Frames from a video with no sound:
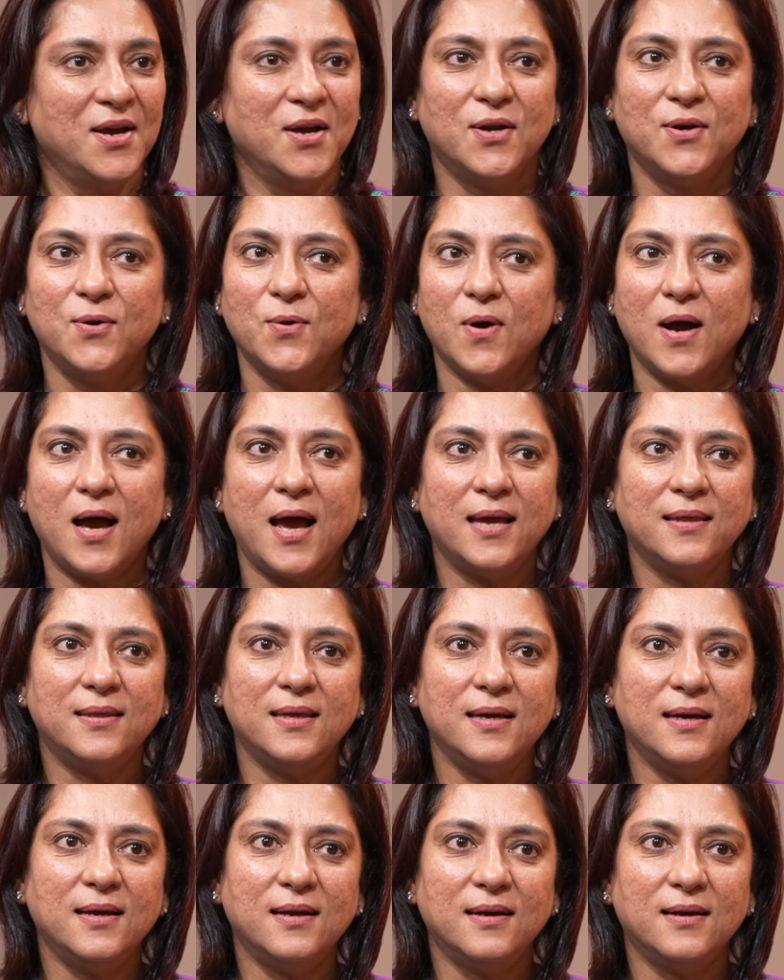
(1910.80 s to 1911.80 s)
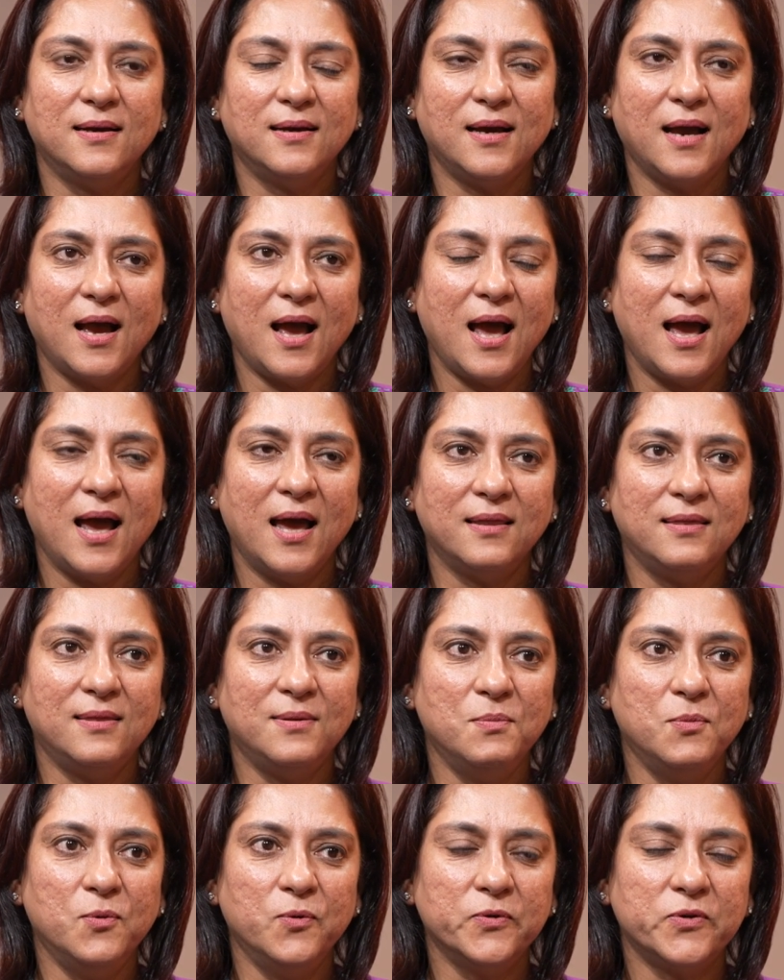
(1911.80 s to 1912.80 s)
No, I think I had the
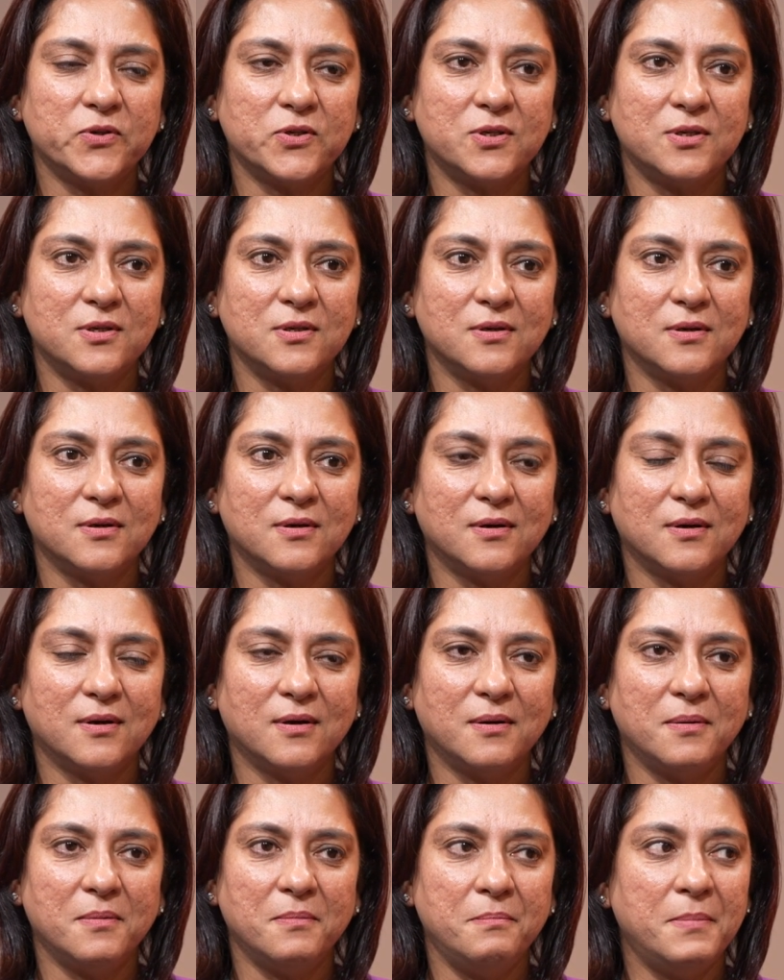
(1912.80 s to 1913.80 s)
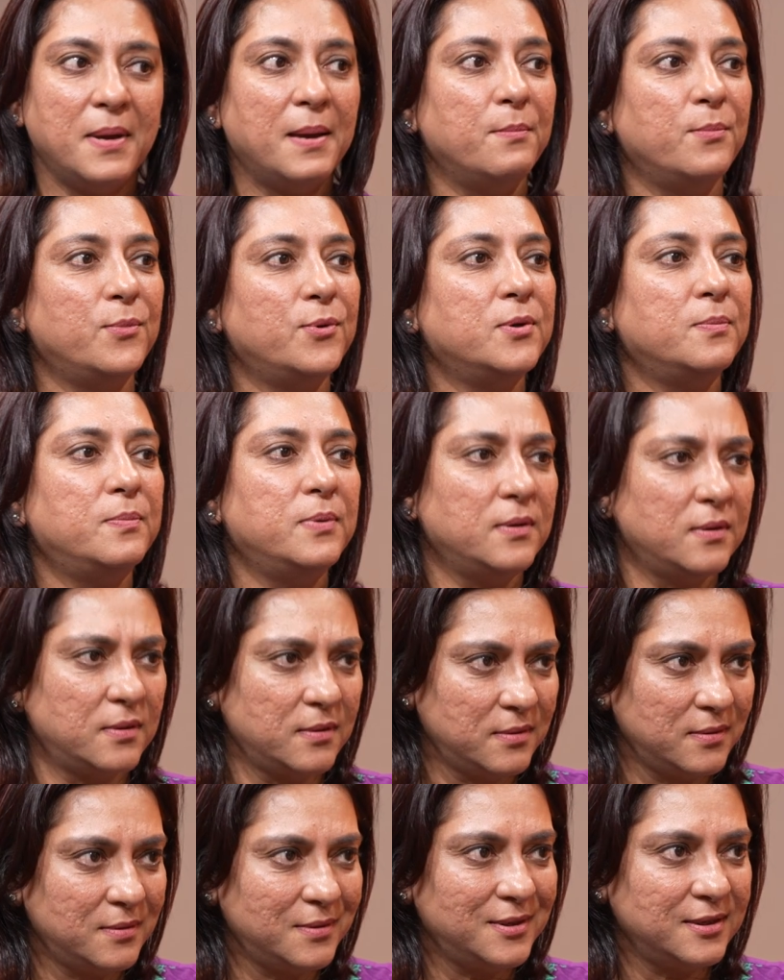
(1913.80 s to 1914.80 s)
most
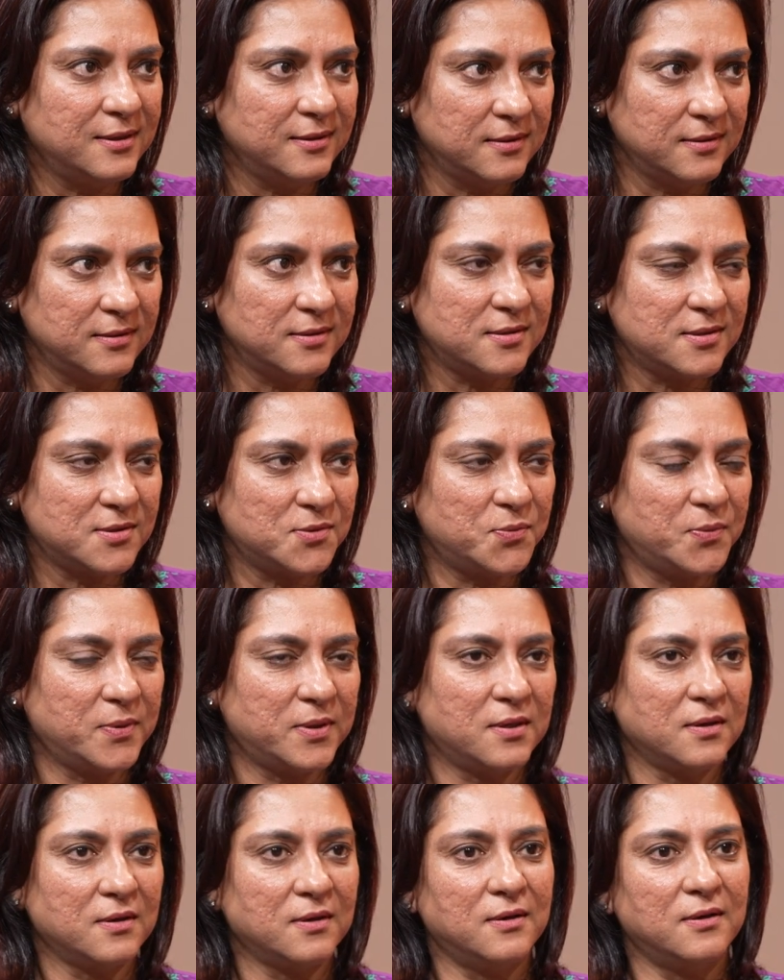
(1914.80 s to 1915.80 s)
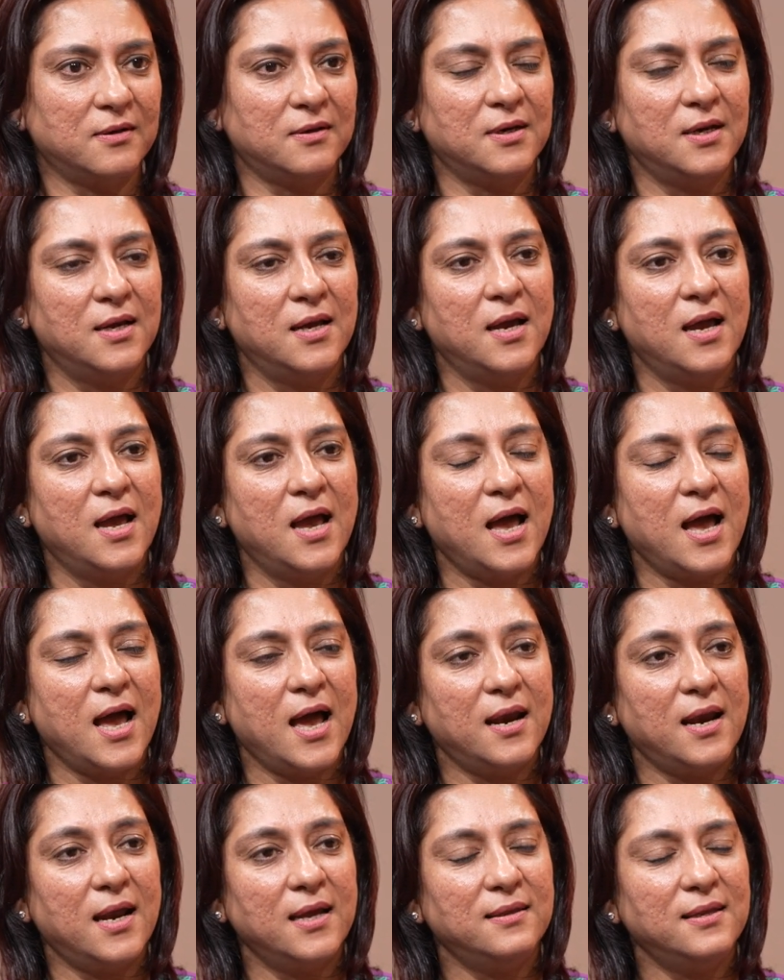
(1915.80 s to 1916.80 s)
memorable years with her.
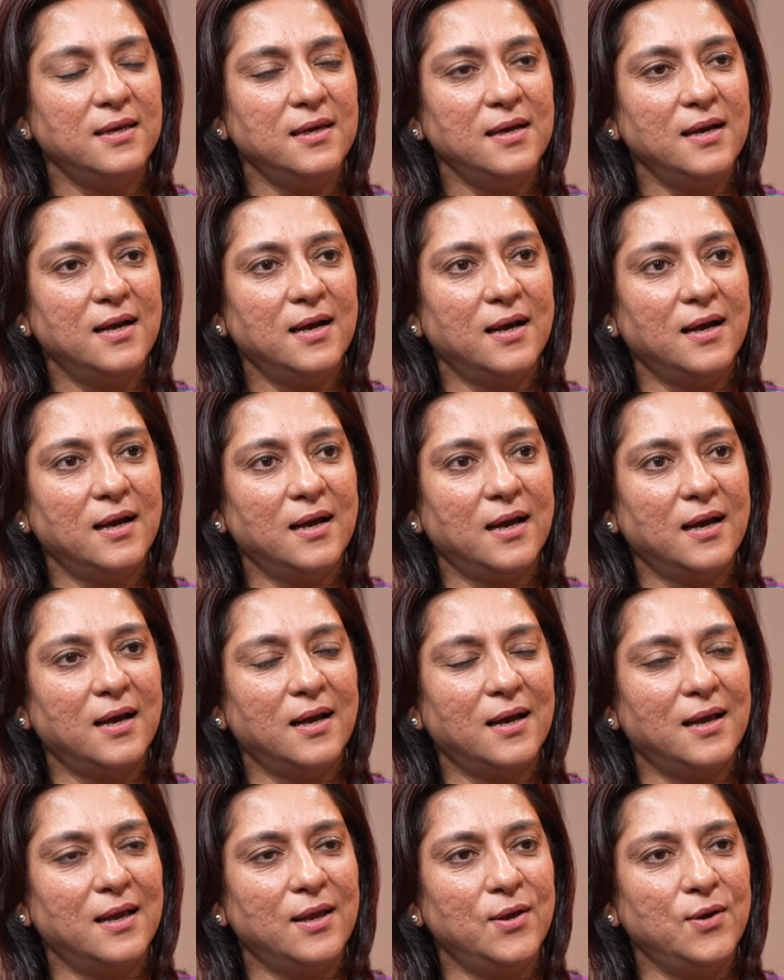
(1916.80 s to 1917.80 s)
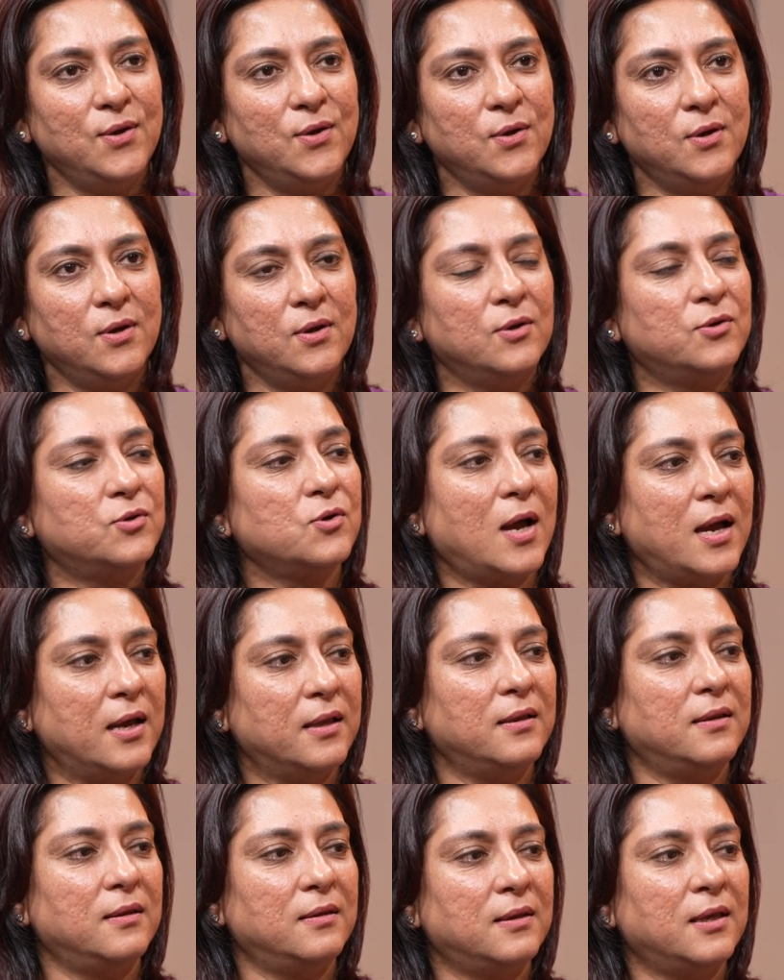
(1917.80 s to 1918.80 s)
And I think... So
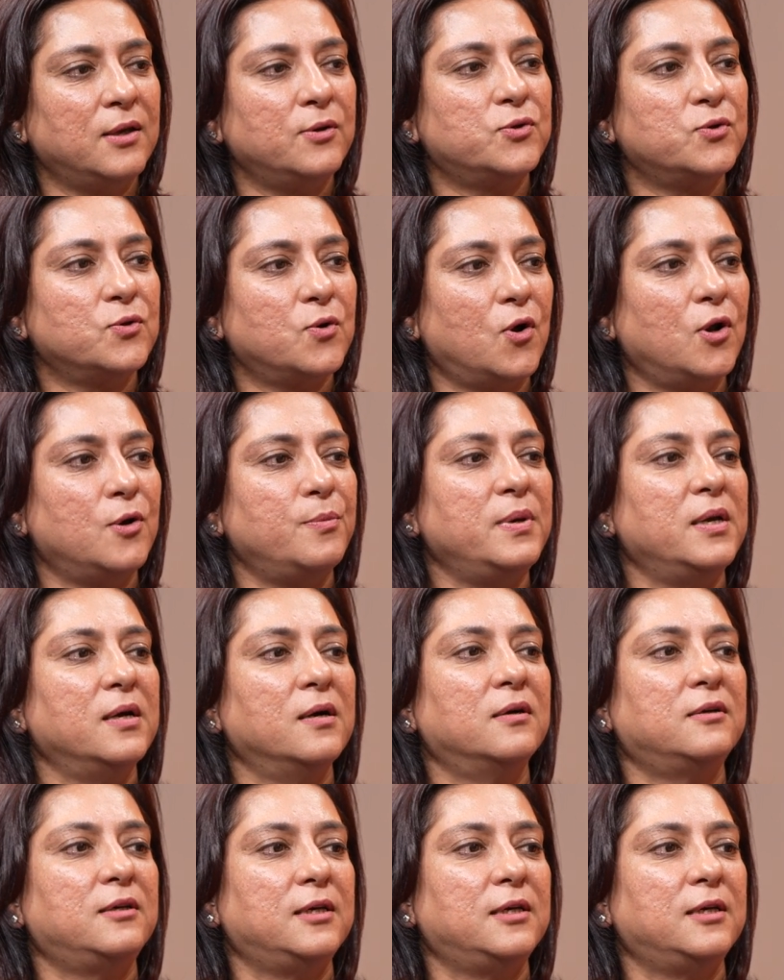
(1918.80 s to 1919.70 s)
they used to call me her